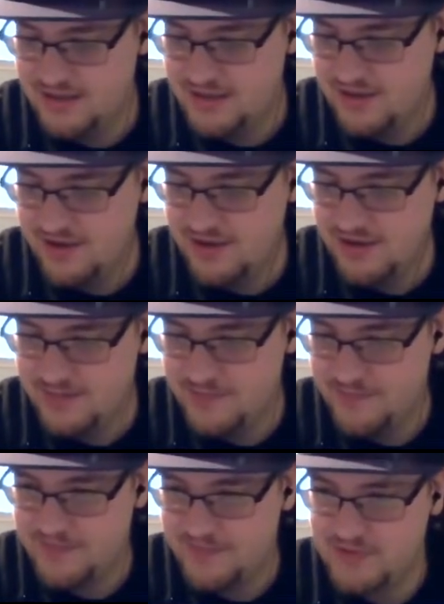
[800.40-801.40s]
So
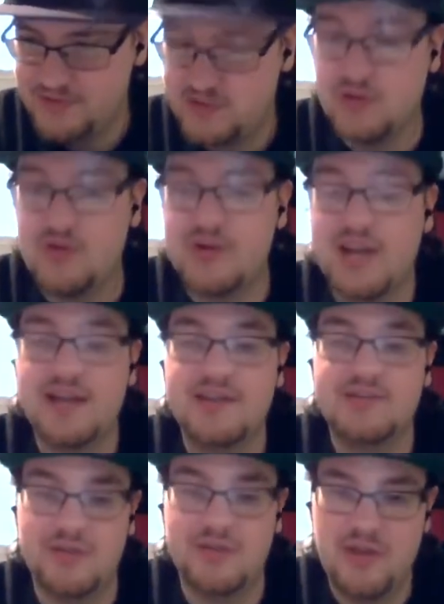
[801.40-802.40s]
okay,
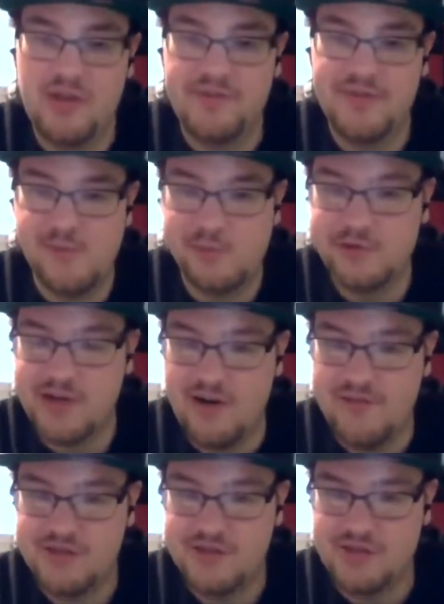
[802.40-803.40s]
so we'll get
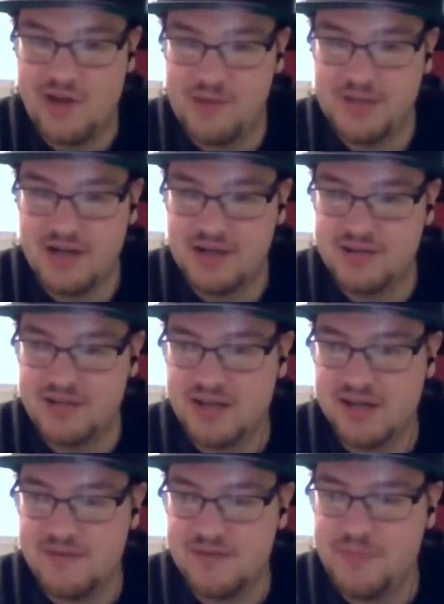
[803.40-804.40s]
off this topic in a
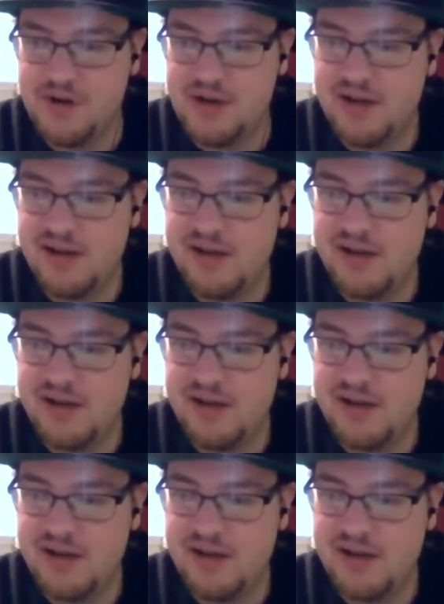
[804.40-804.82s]
second, but